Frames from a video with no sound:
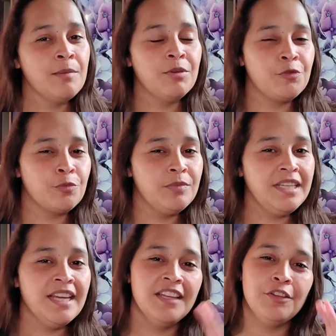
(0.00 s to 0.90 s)
but for
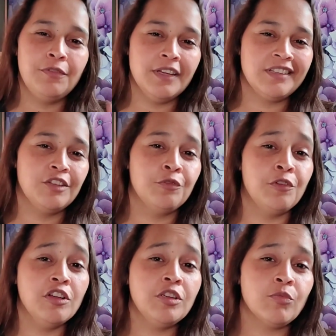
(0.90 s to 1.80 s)
me, the fact that the
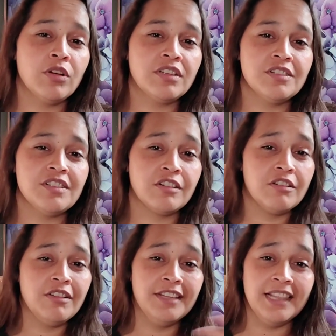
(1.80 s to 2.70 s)
volume rockers
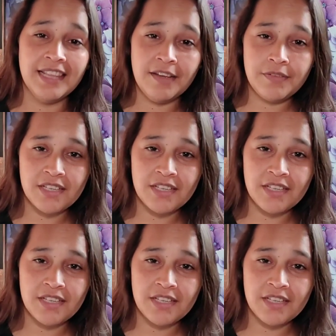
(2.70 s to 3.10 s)
are on the left